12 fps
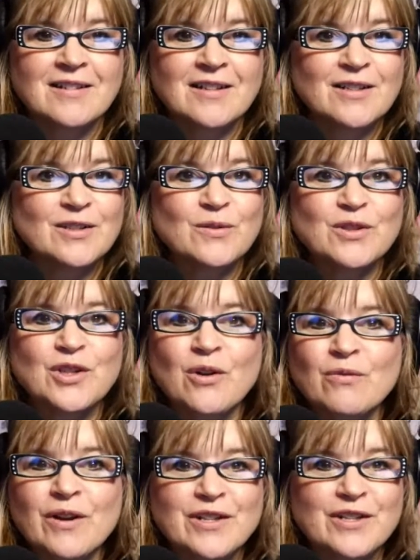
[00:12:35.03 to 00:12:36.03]
So don't
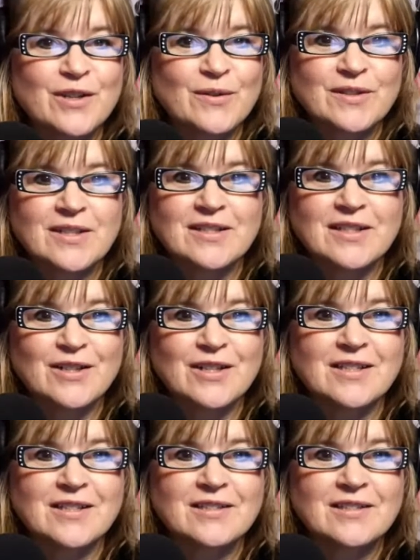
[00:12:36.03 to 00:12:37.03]
rush those
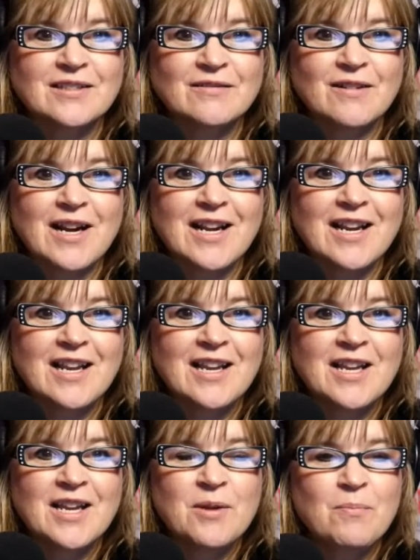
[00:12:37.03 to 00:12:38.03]
decisions, right?
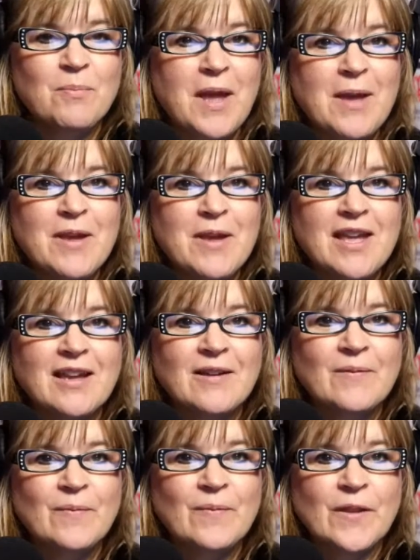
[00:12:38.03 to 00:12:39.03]
Maybe
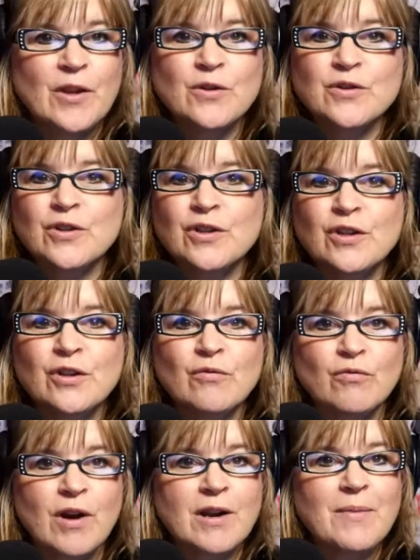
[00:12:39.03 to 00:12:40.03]
you shouldn't
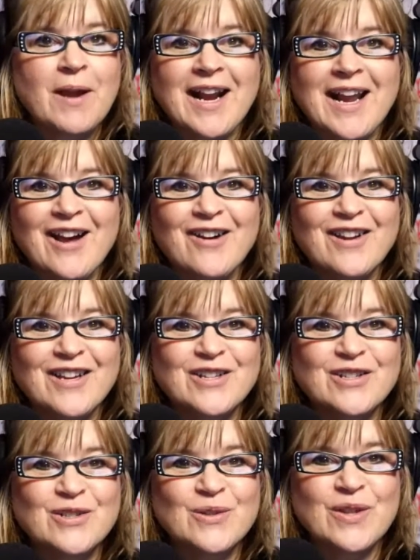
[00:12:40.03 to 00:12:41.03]
run back out and
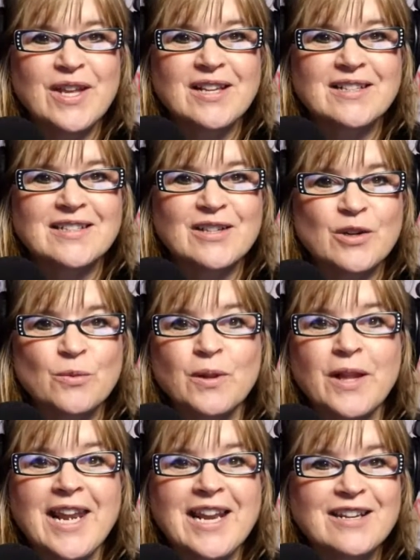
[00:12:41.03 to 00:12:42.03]
do things that you're
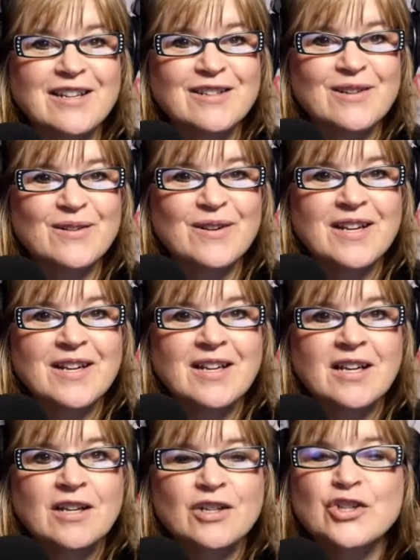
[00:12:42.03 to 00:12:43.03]
planning to do
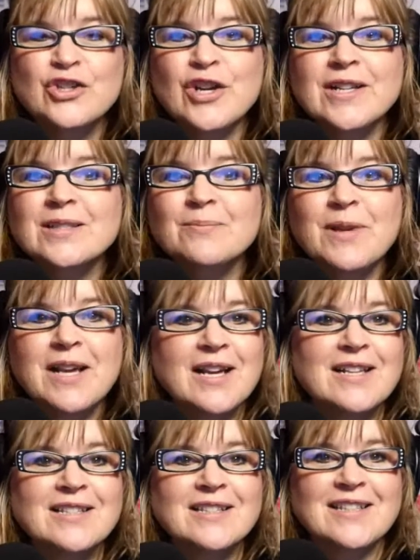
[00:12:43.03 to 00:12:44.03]
just
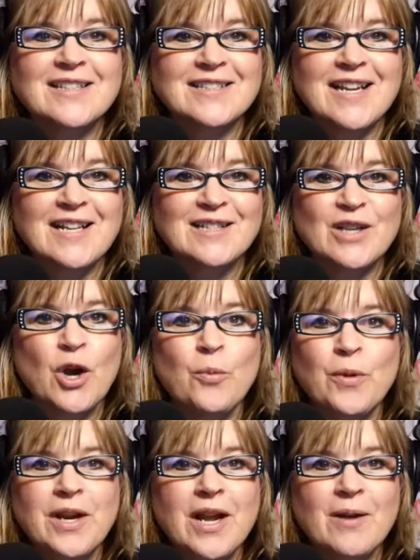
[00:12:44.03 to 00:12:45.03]
because the states
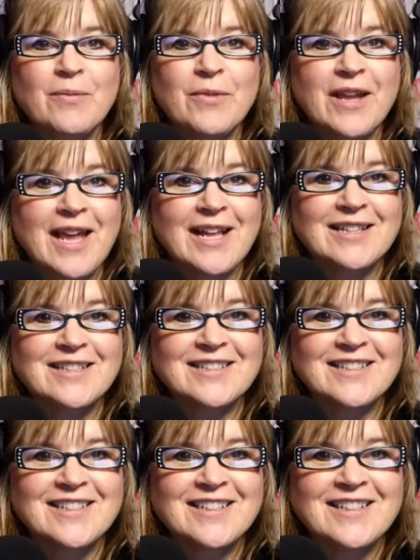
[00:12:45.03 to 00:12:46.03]
open up the gates.
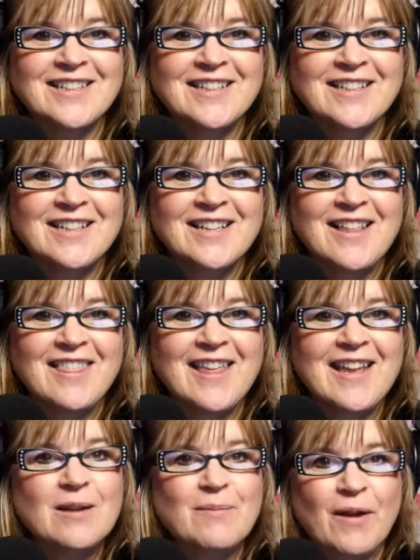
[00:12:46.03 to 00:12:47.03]
Think
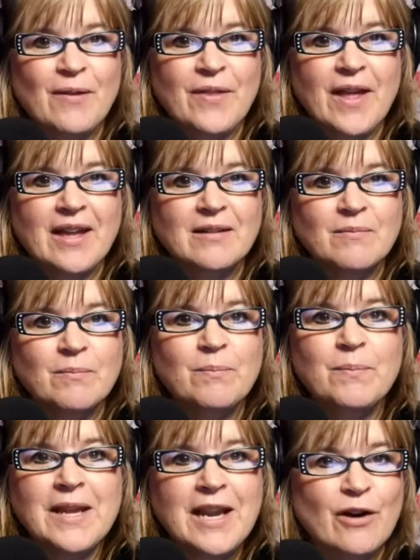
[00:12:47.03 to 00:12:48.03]
about that. Be
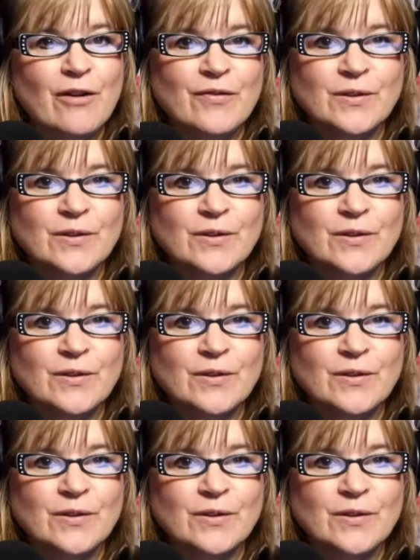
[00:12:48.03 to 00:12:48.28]
careful.